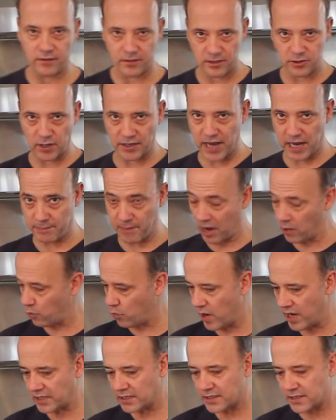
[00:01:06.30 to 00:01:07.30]
So I take my
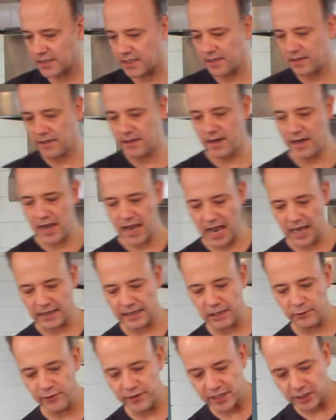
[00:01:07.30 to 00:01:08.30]
whisk and
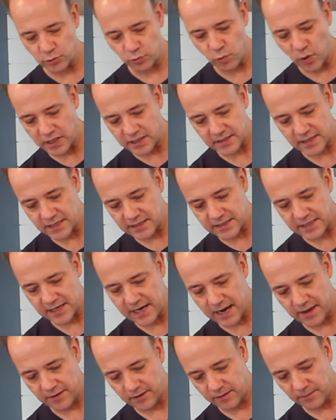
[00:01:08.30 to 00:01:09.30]
literally just whisk this
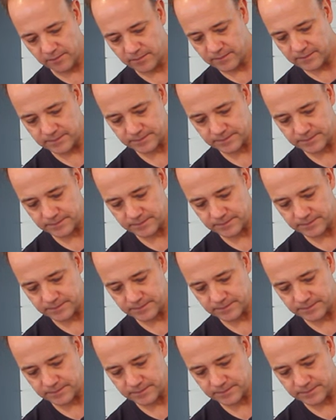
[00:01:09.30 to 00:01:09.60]
together.